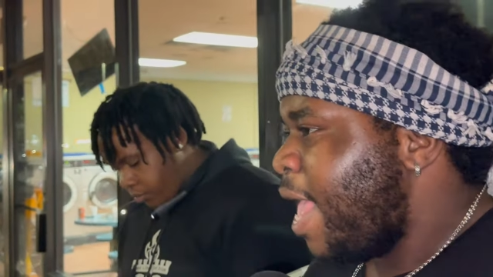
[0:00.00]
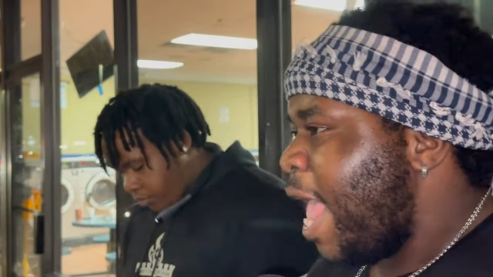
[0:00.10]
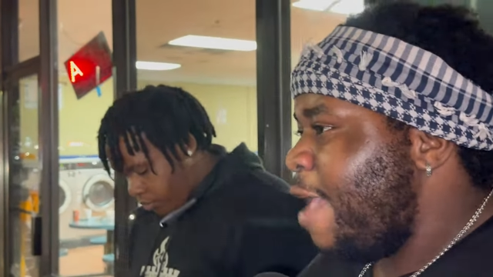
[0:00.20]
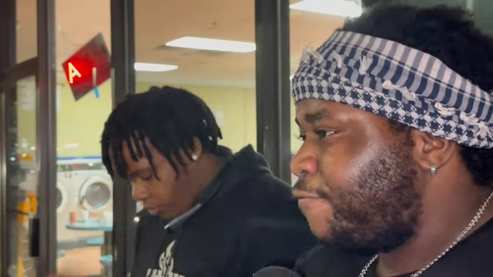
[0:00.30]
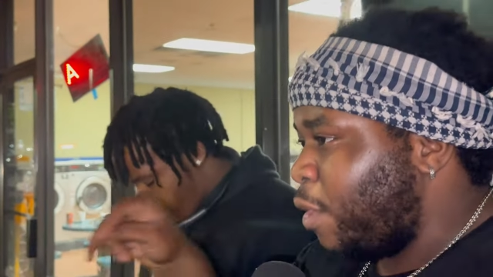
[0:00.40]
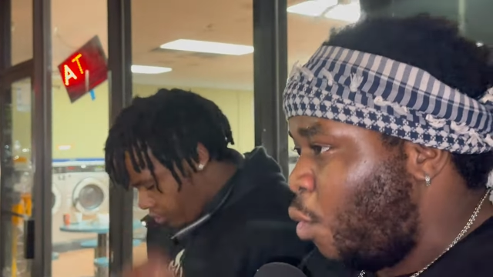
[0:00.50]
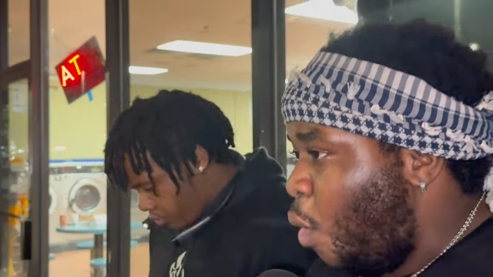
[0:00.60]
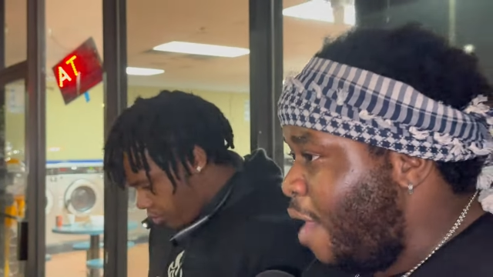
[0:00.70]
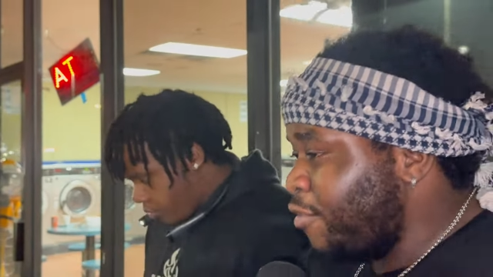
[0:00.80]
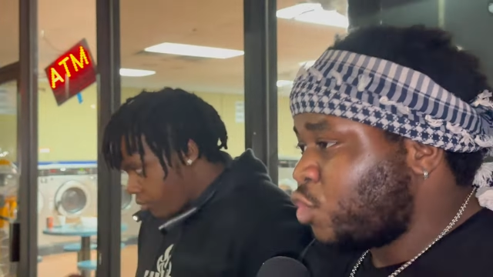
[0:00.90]
Speaker 1: If the,
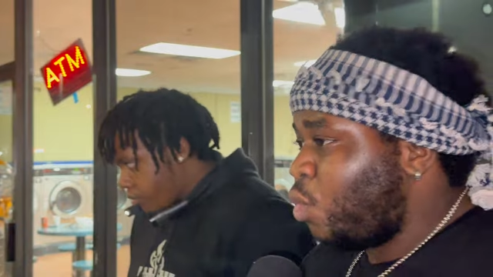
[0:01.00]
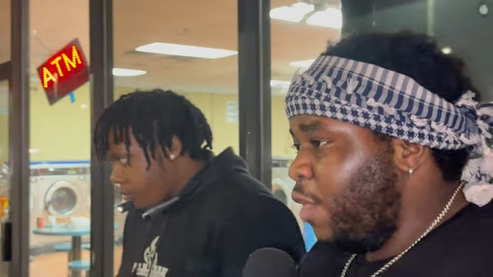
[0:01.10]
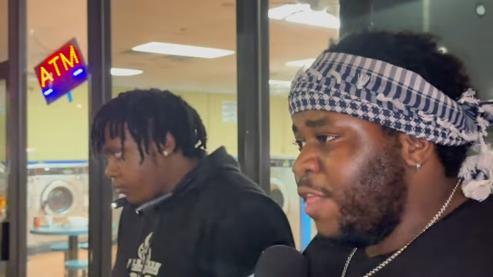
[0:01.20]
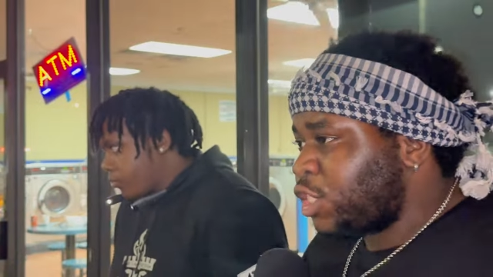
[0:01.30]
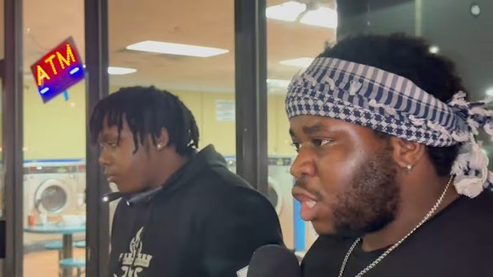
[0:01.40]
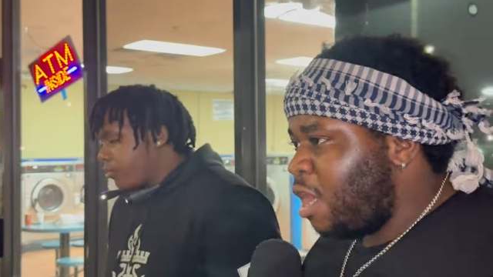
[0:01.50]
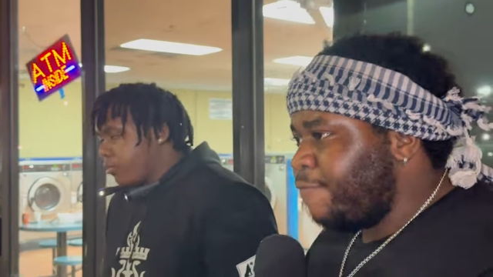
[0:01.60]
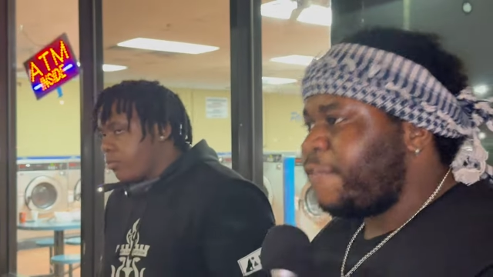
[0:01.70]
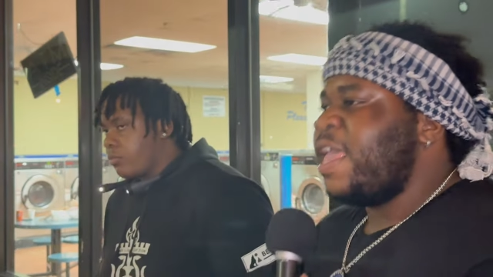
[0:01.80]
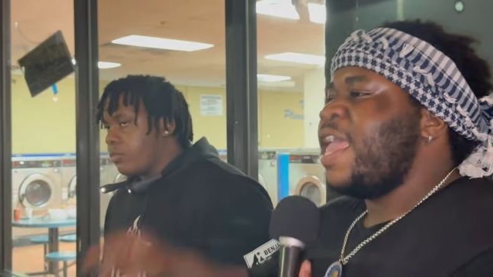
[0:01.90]
whoever's ruling this
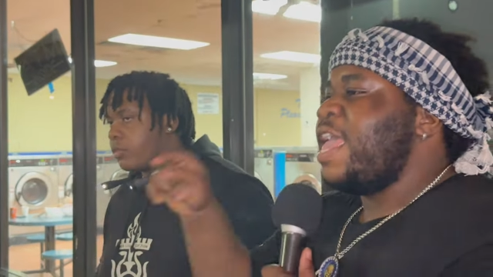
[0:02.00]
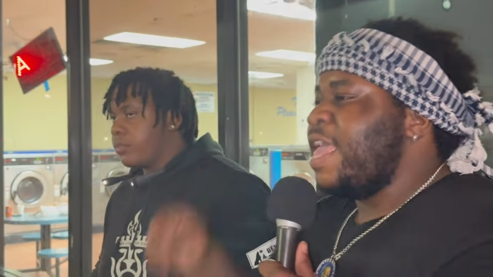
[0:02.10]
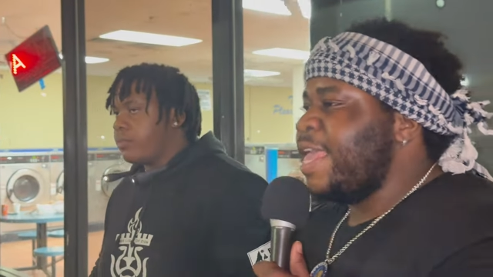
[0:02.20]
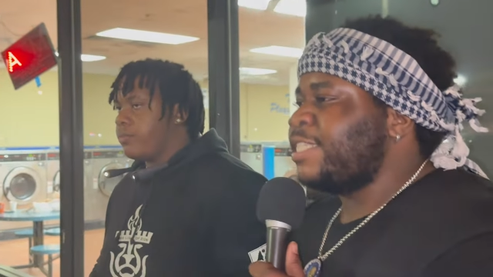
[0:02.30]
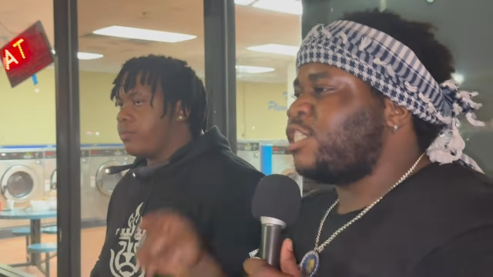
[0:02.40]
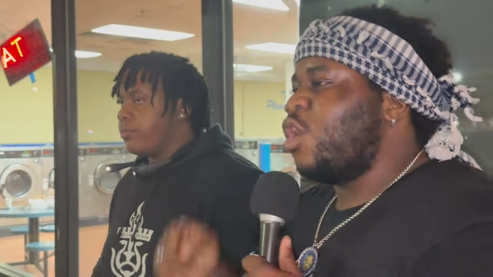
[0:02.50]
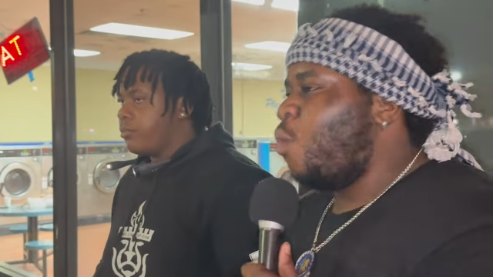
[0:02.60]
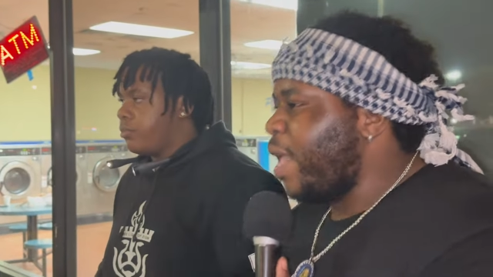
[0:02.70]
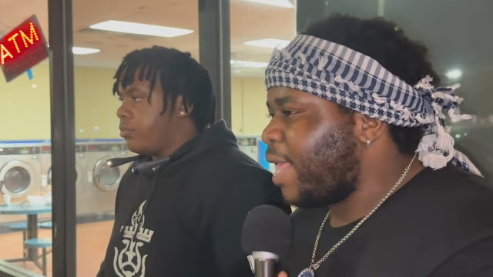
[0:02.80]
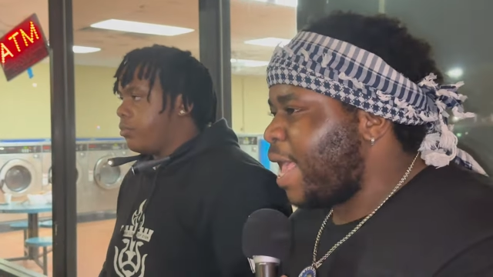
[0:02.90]
earth is the
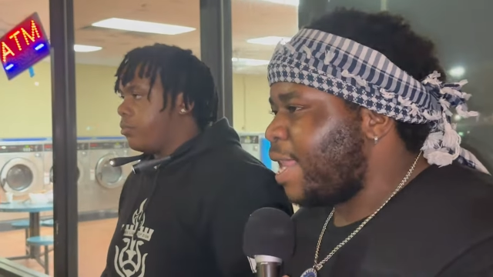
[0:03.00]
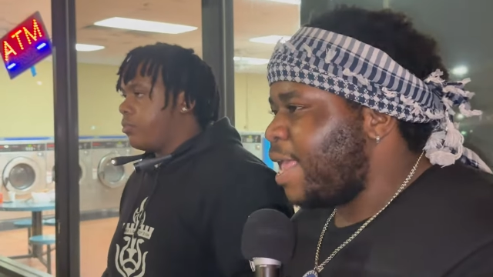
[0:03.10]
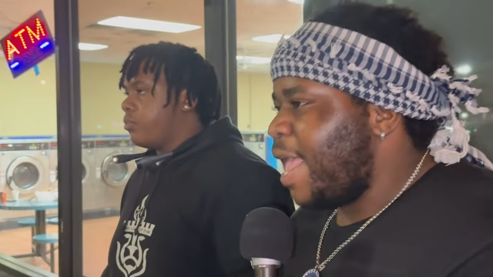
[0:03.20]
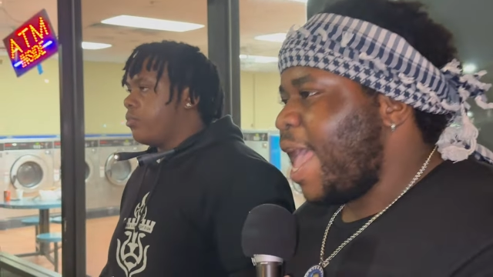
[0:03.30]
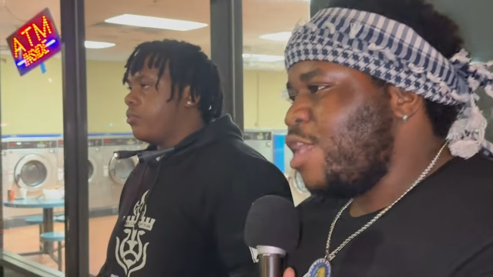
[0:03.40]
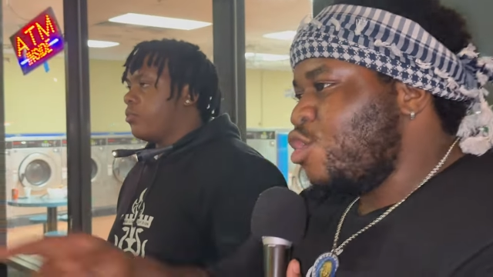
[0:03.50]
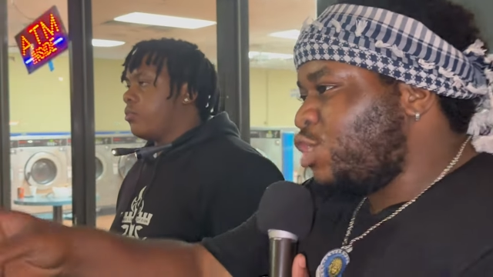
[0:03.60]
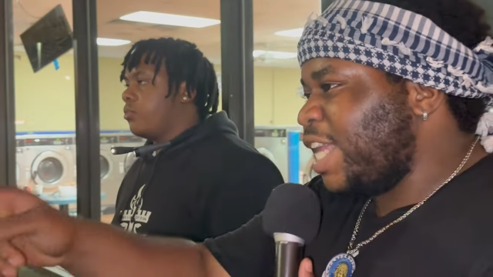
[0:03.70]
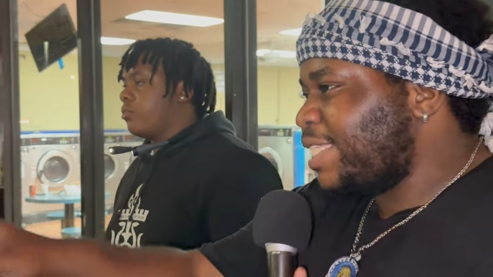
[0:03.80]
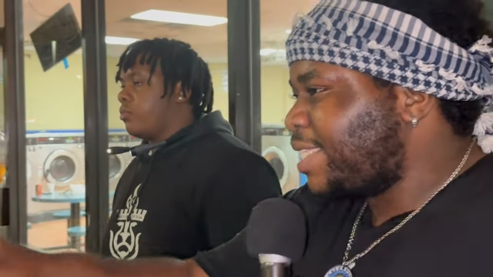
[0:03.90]
wicked. And you
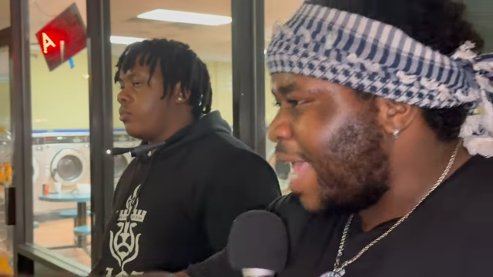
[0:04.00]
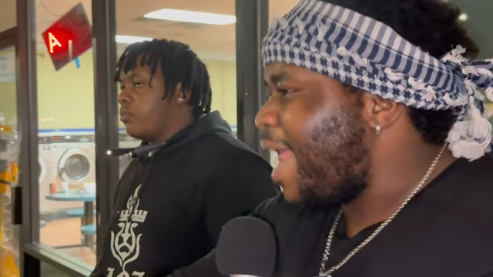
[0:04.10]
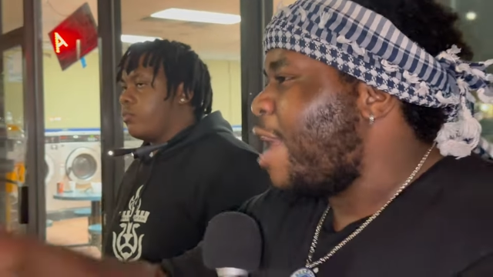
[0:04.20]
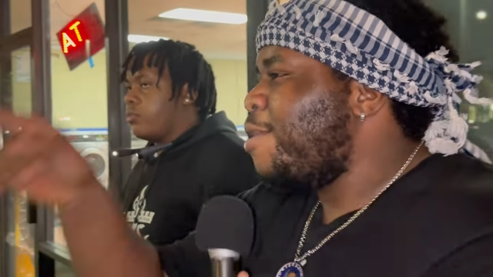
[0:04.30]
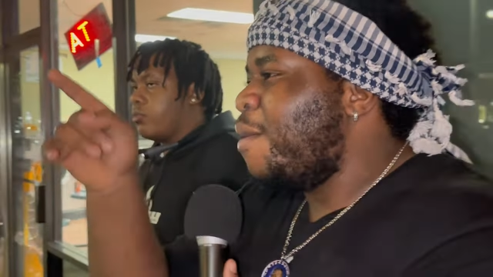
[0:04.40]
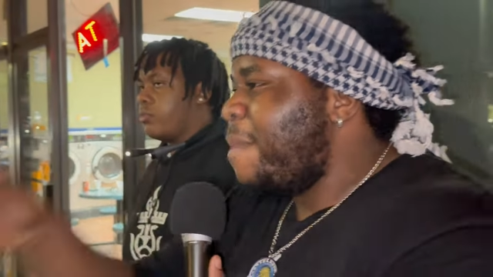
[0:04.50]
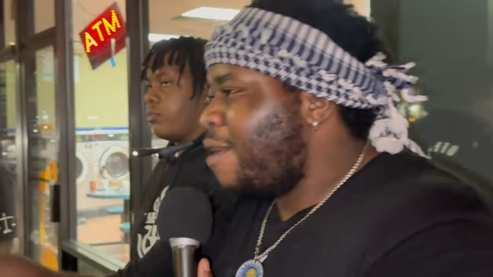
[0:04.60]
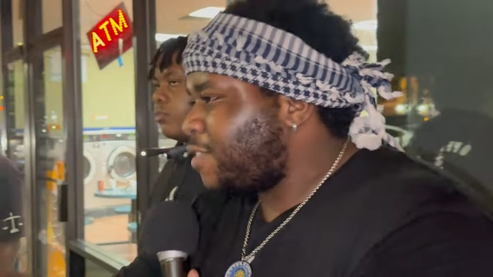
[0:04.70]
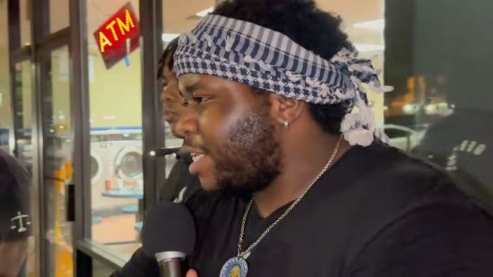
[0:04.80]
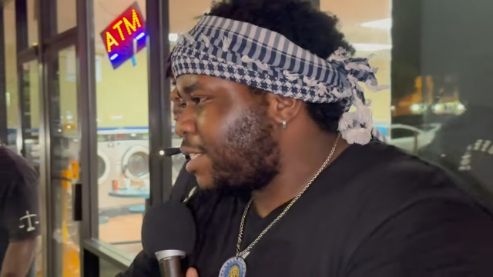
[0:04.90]
just said it out of your
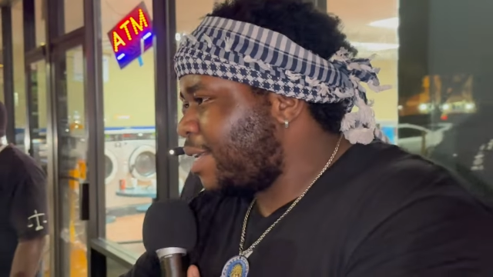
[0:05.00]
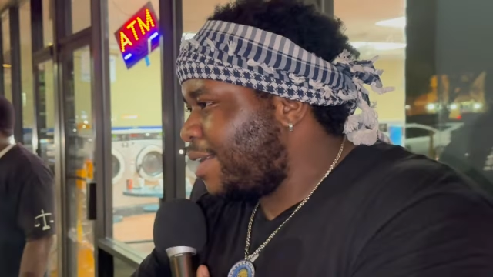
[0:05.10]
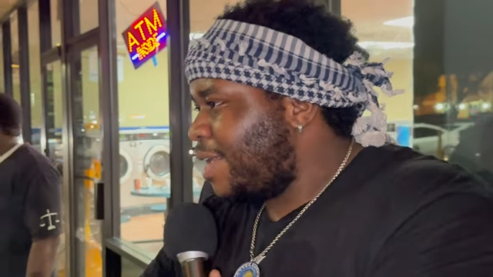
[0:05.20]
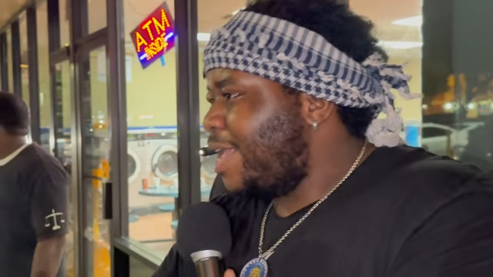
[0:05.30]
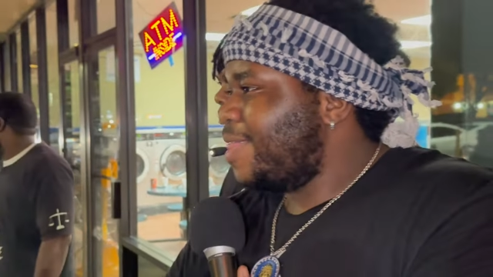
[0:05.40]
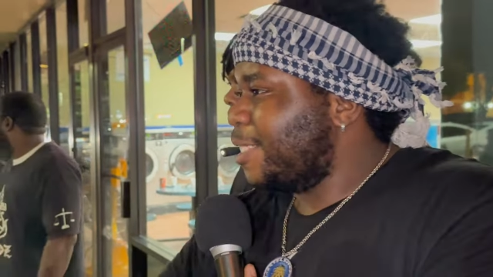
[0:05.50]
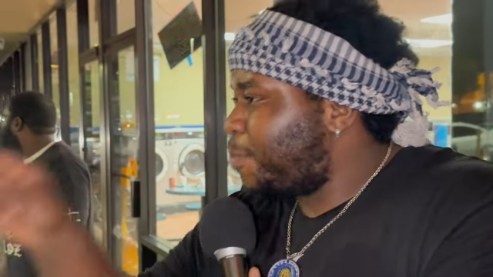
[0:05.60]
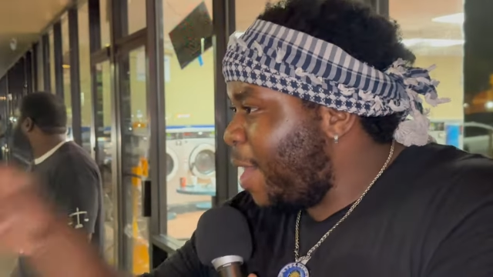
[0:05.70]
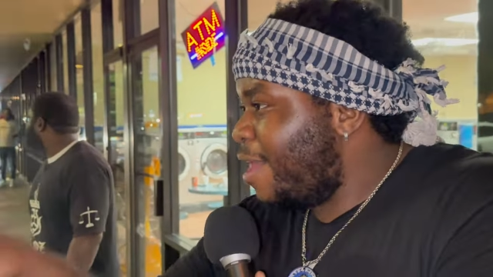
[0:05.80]
mouth, sister. The it's Spirit